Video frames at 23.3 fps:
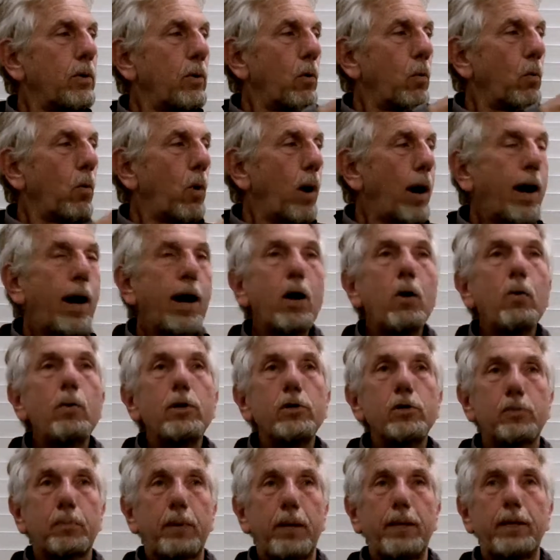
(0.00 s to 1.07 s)
why are we
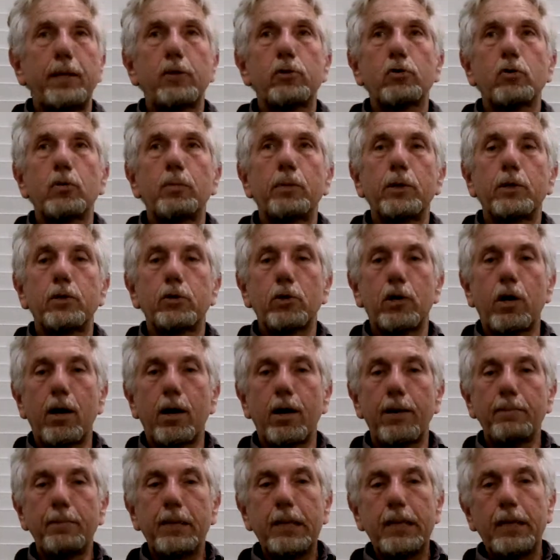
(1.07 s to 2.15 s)
spending so much
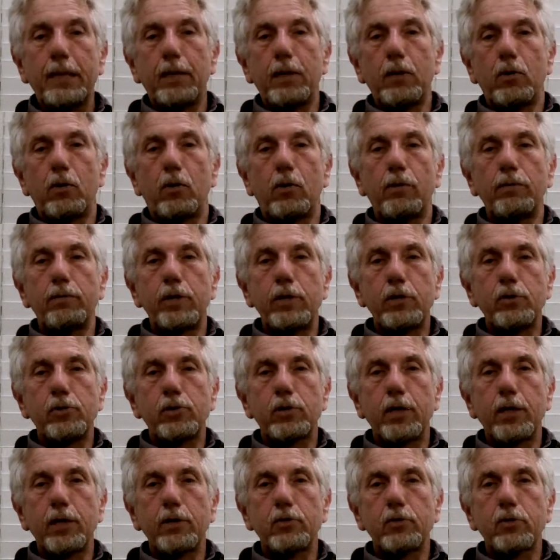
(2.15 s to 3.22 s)
time on these
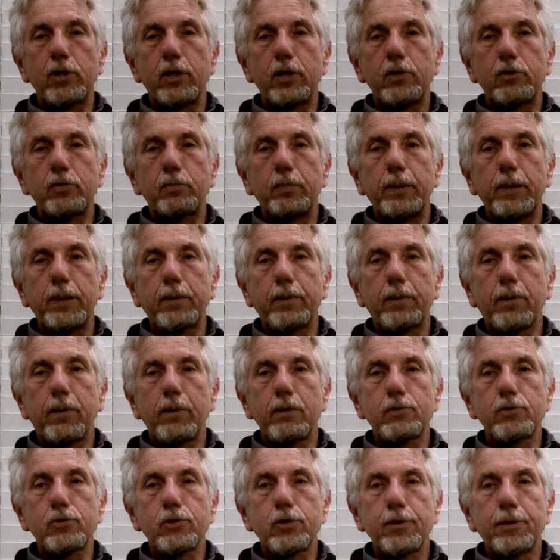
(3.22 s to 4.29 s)
things? It's
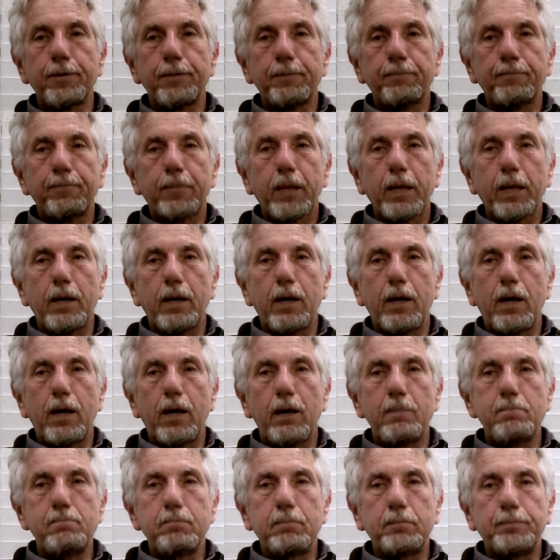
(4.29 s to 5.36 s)
because
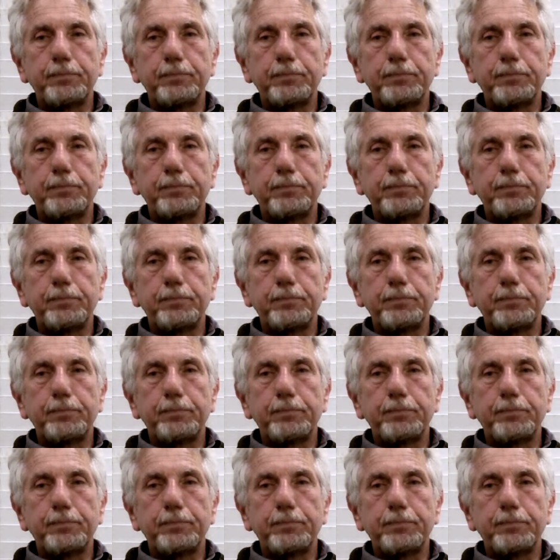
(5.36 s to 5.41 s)
um,